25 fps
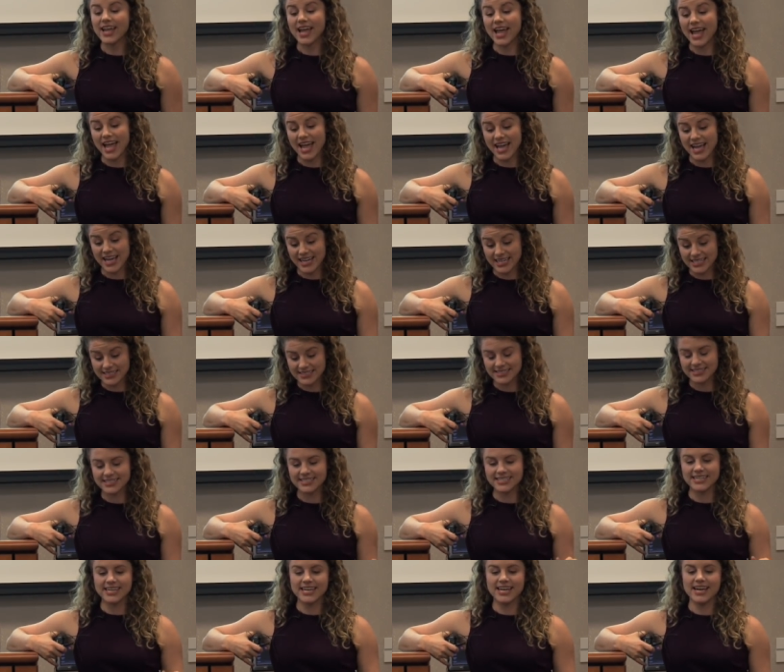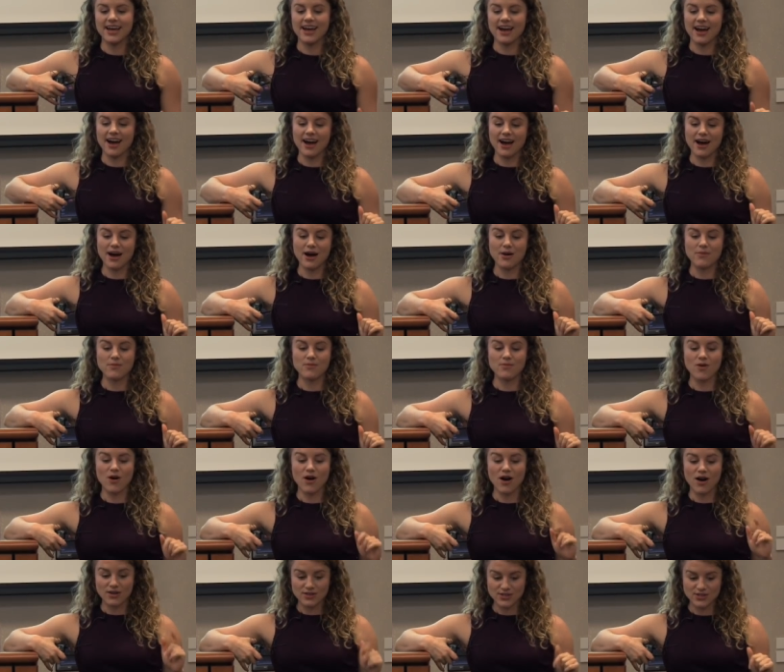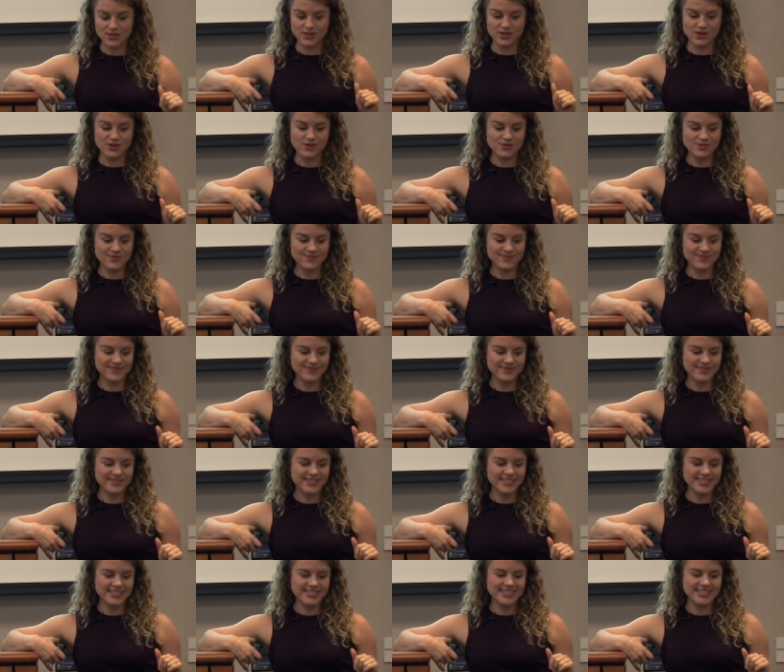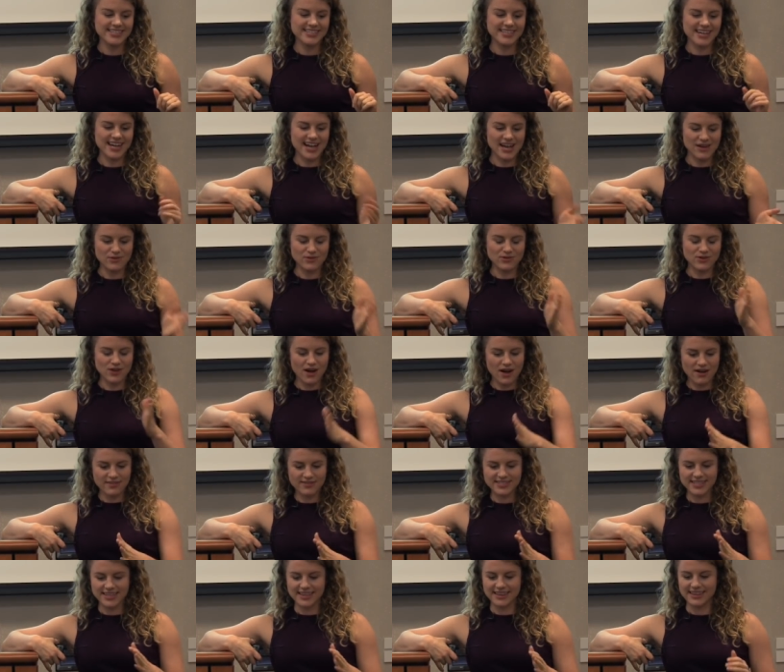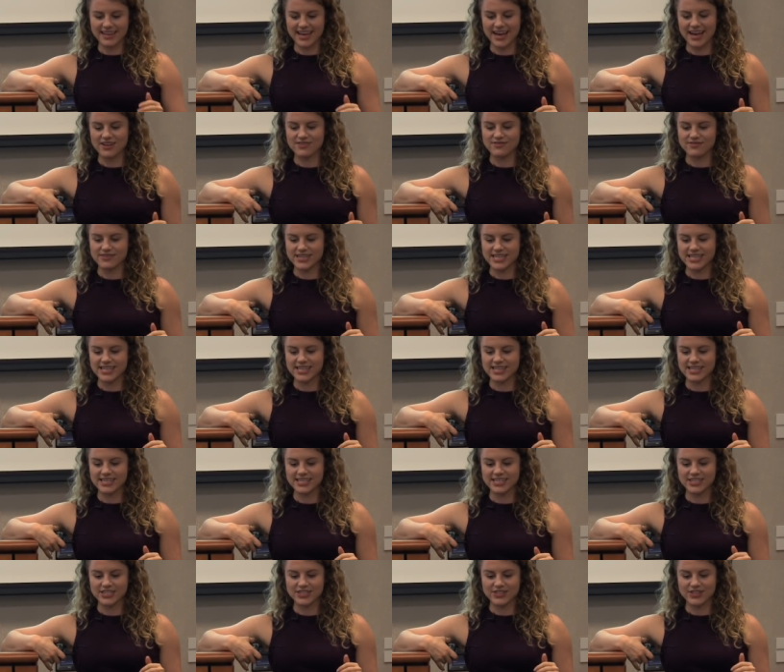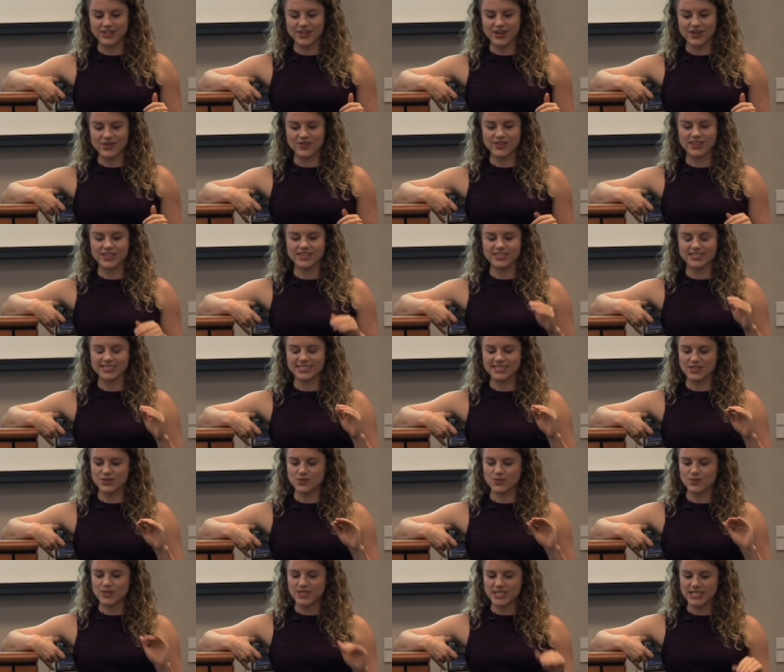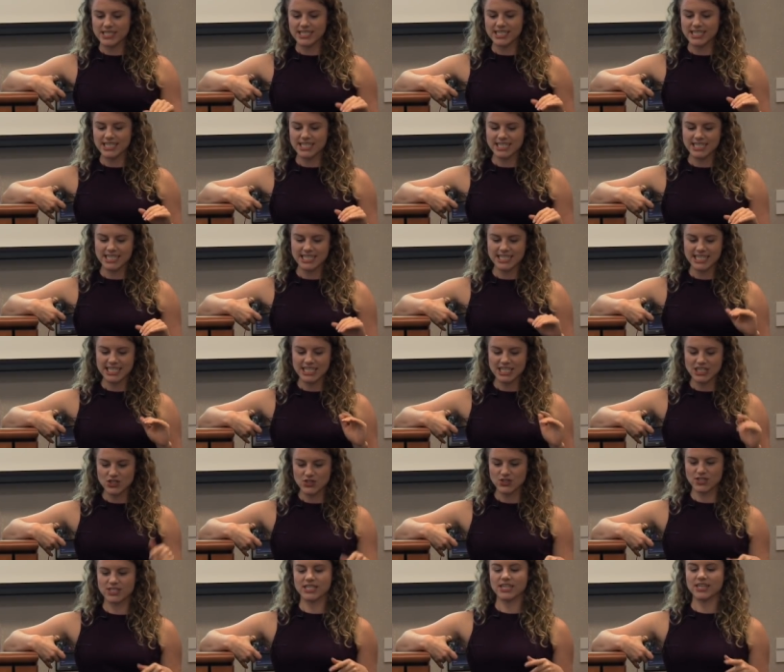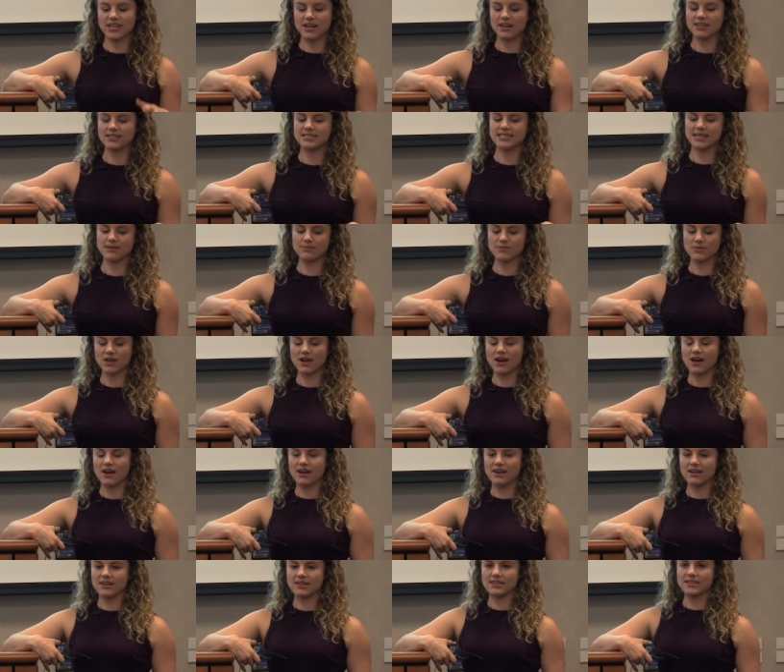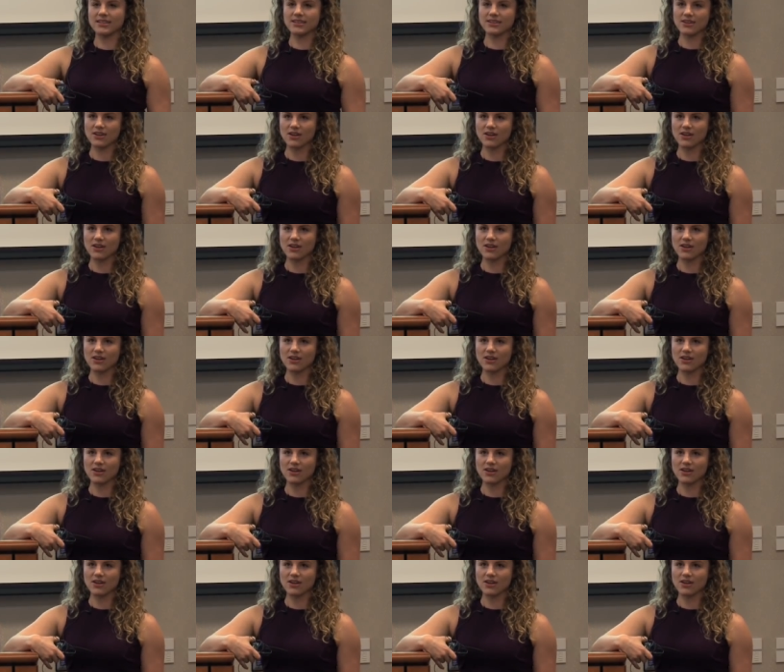And also, I will offset that with, you know, there's this really interesting concept called